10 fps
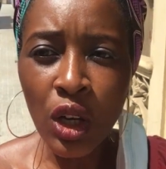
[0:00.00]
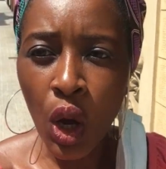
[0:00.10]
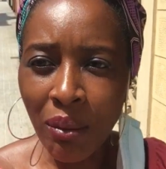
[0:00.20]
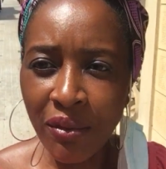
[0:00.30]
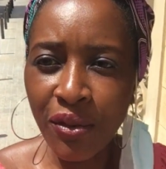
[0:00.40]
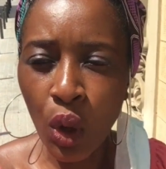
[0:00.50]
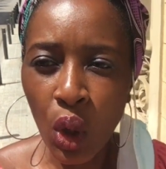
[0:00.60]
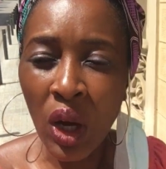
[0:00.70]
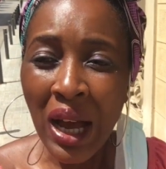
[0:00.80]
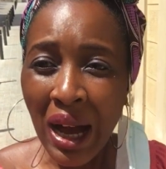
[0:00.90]
come
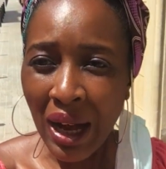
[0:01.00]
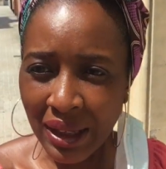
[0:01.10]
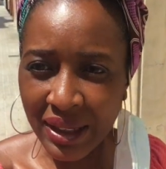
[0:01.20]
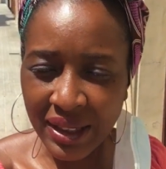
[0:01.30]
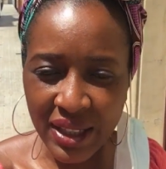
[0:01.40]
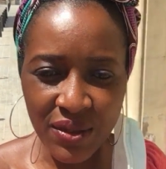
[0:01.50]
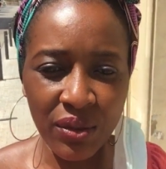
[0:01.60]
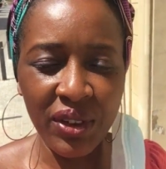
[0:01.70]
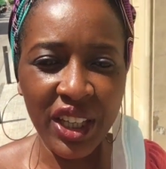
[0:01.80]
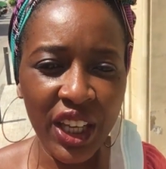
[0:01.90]
for holidays,
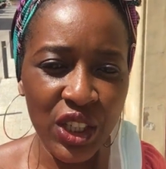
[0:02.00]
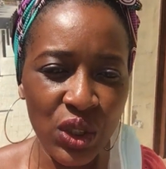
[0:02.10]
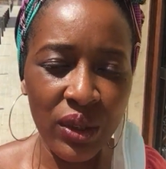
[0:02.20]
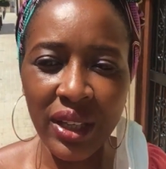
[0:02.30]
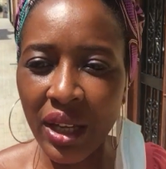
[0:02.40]
for vacation.